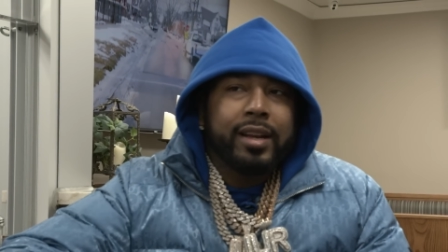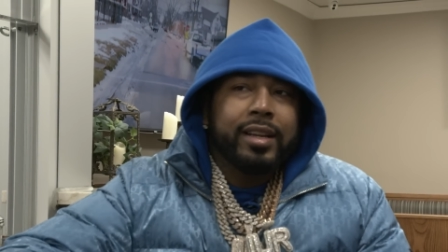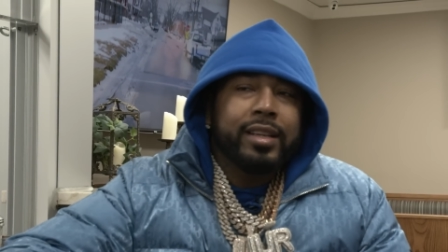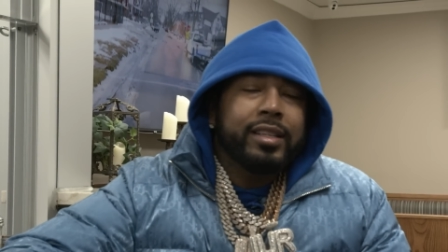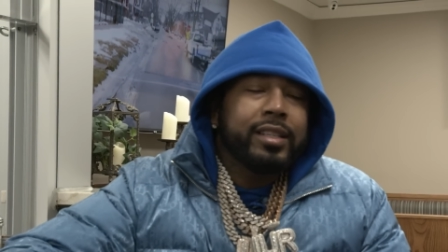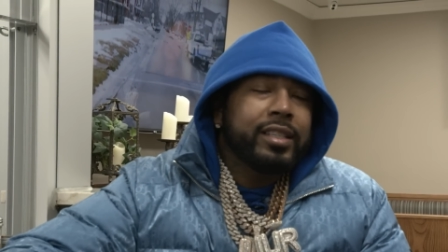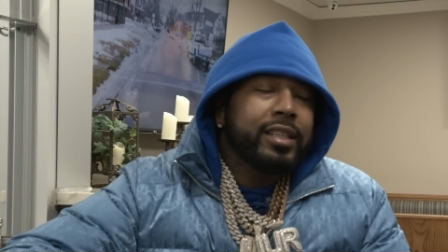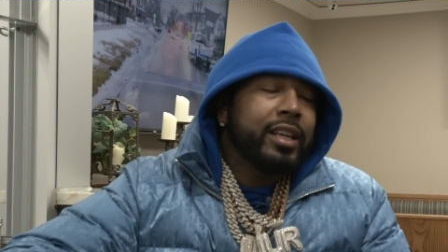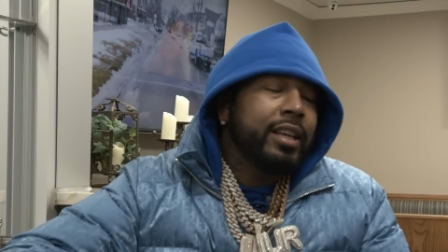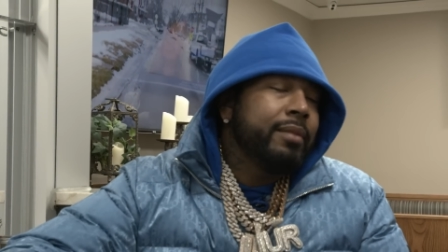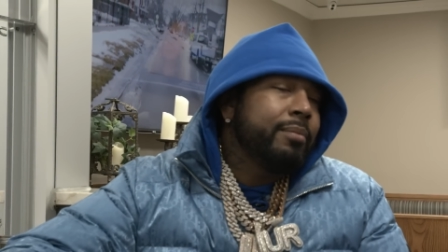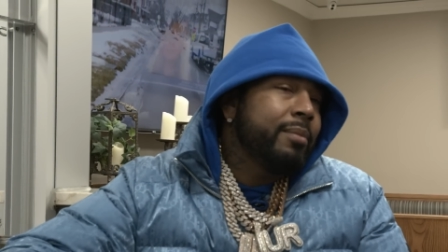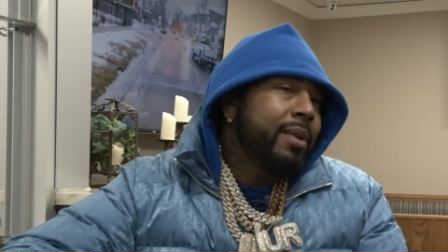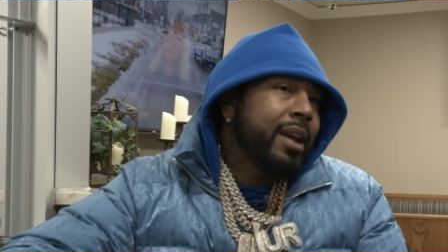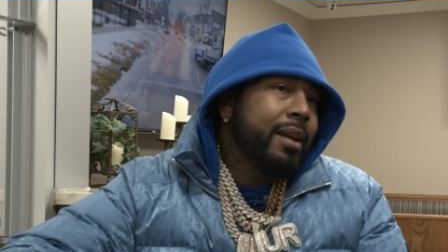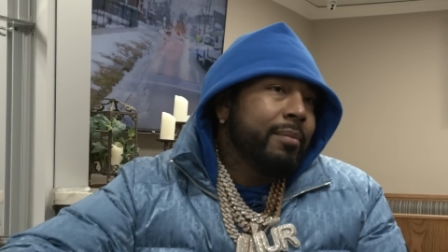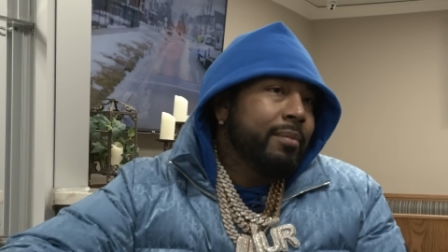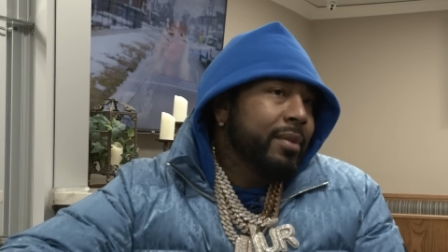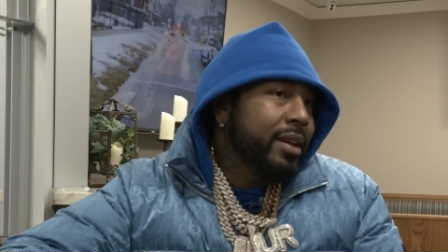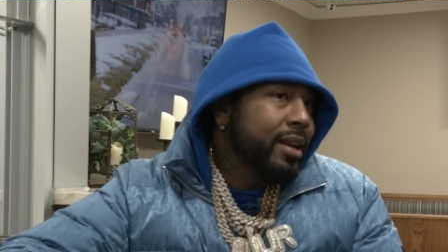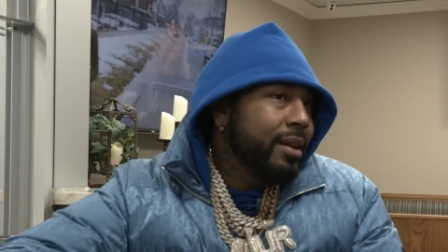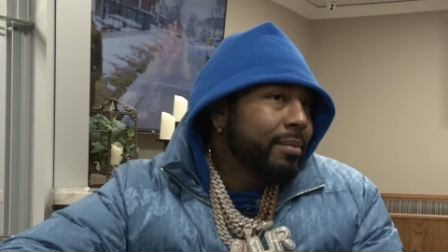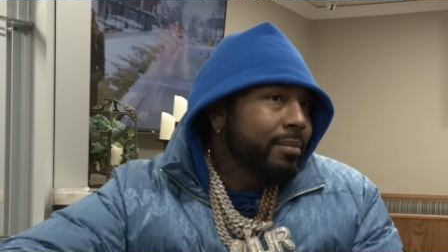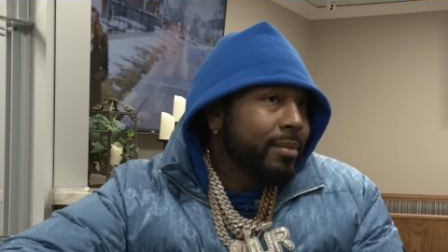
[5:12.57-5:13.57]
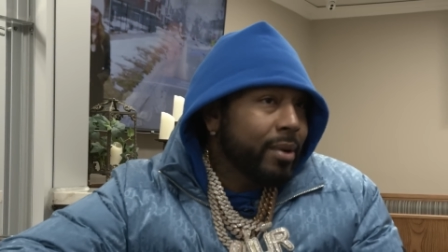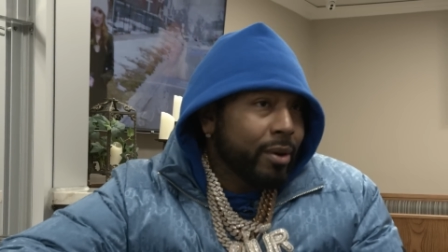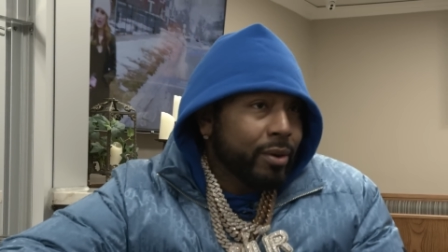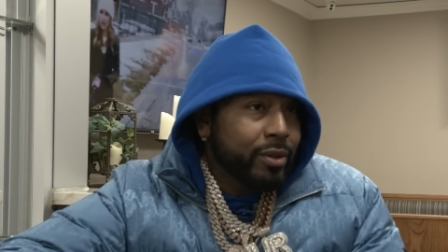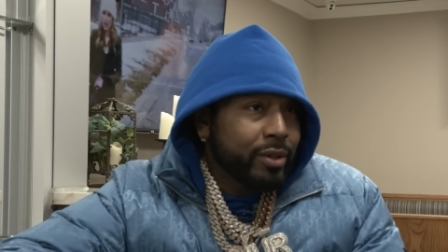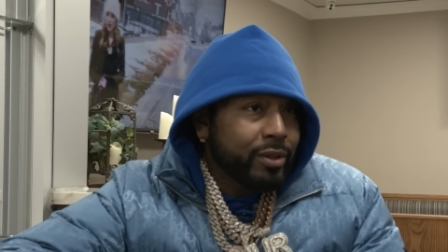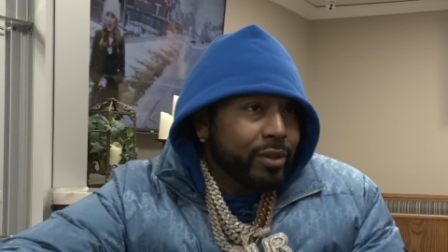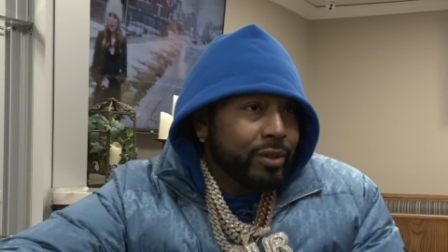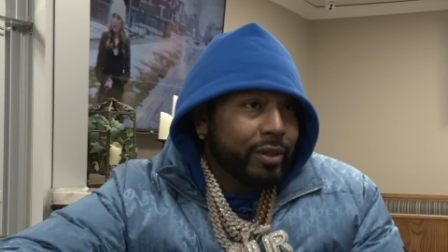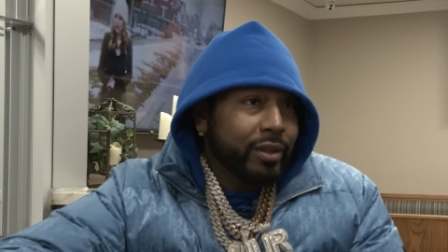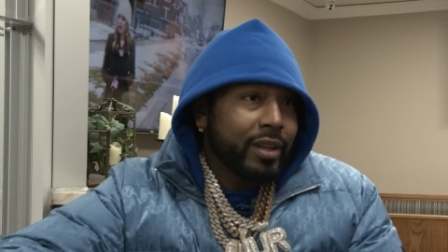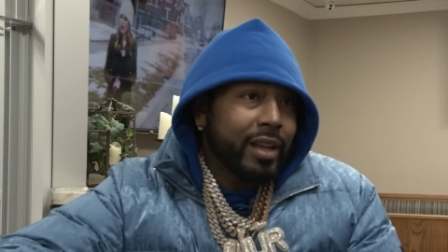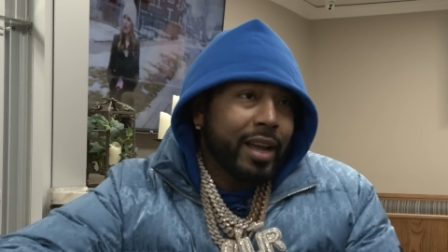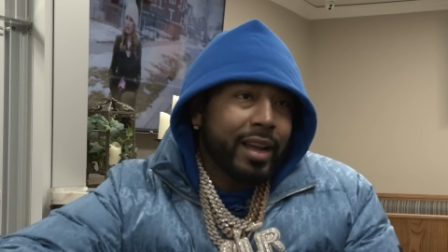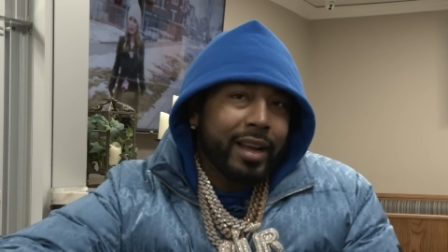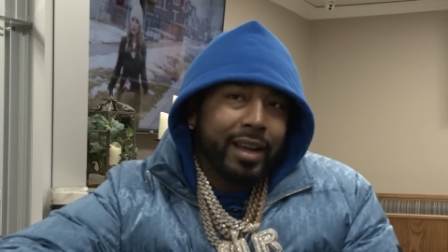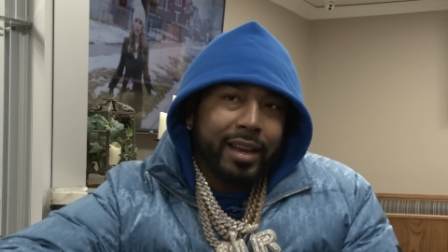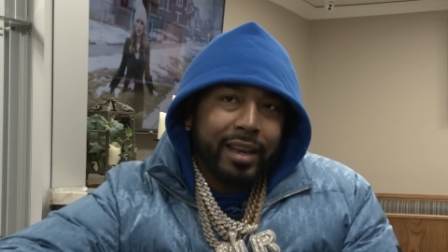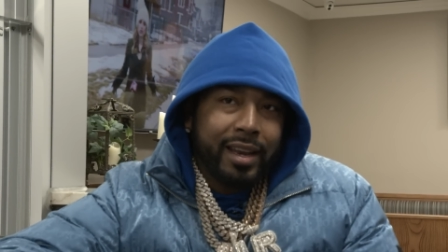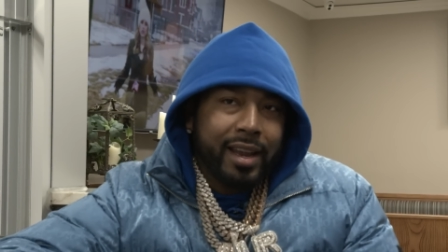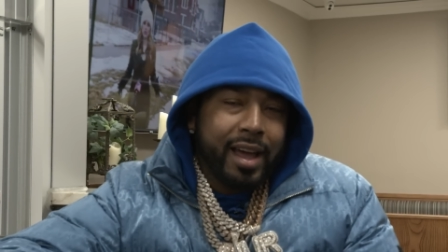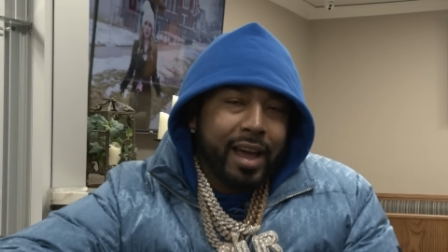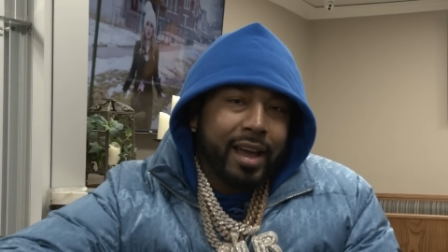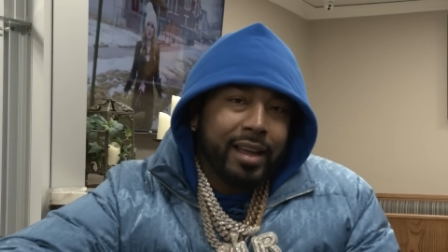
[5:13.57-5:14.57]
the shit made me emotional, like a
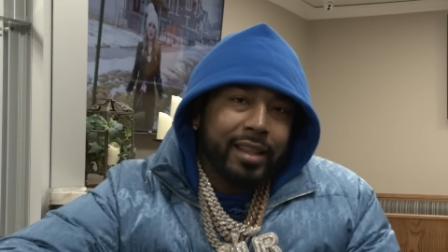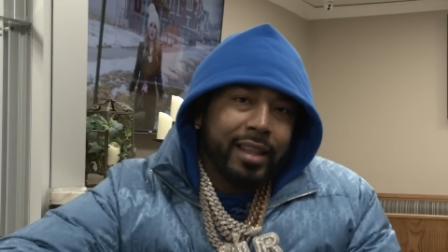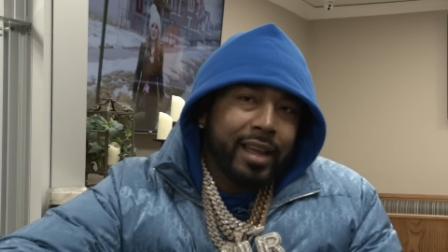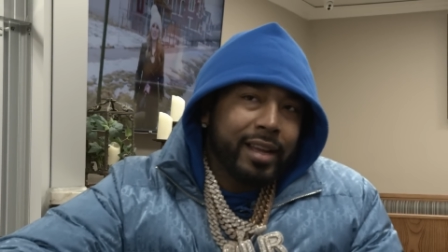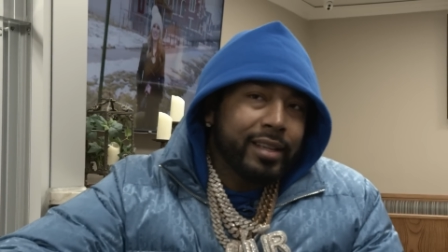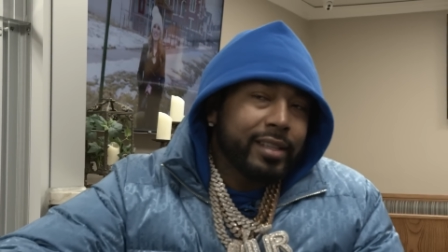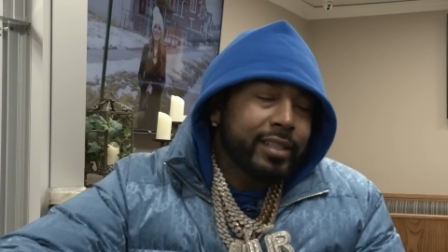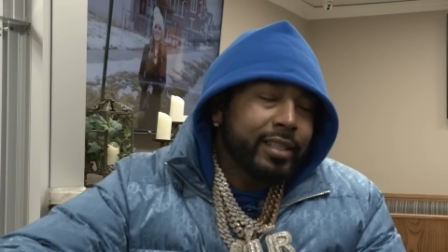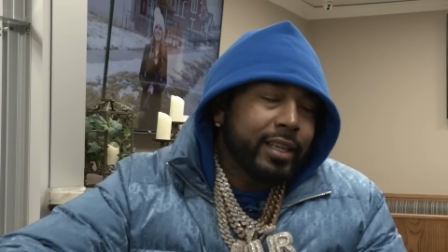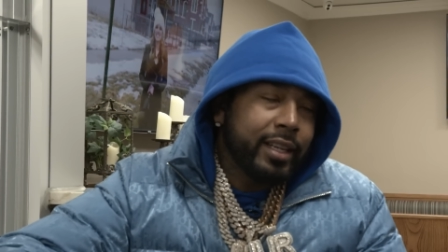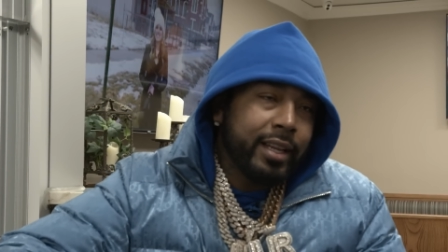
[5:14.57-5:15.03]
lot, like shit